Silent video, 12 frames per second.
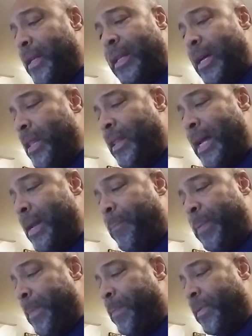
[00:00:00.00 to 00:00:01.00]
a, a lot
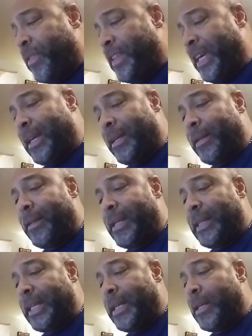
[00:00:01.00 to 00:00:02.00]
of people think
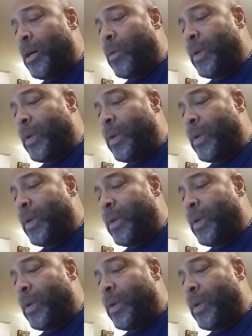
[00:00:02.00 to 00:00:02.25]
that they know